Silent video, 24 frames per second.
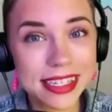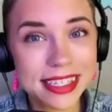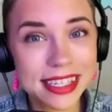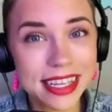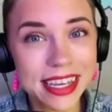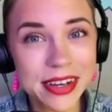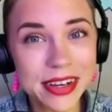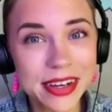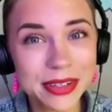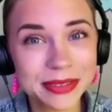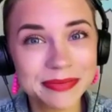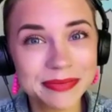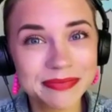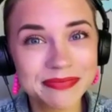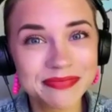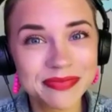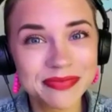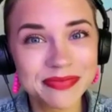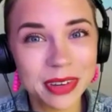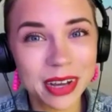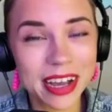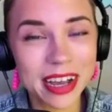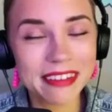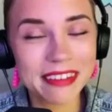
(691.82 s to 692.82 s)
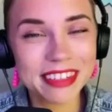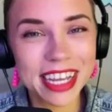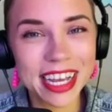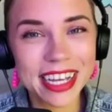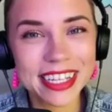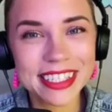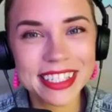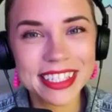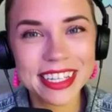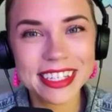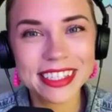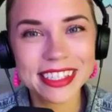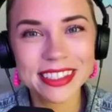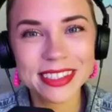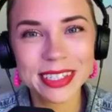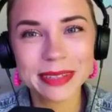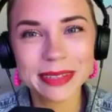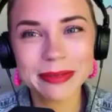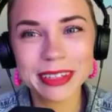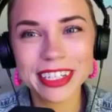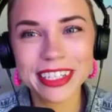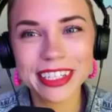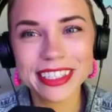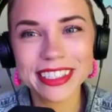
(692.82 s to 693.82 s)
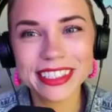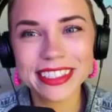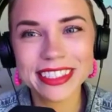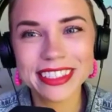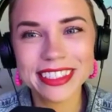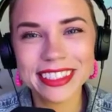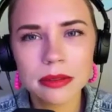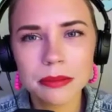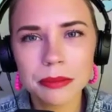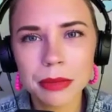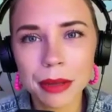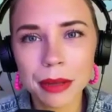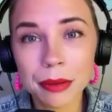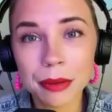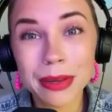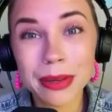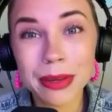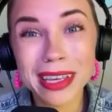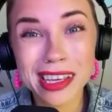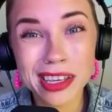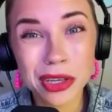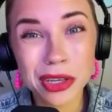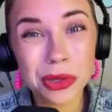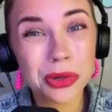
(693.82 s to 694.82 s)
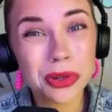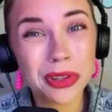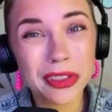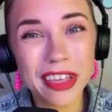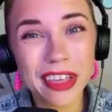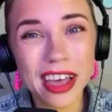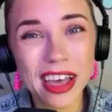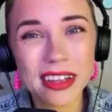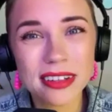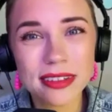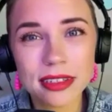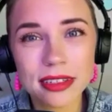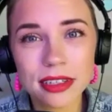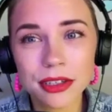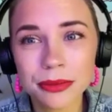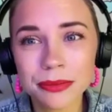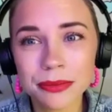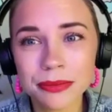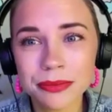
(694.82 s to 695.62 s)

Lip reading: so. We'll have to ask the history books. Maybe we can Google that too.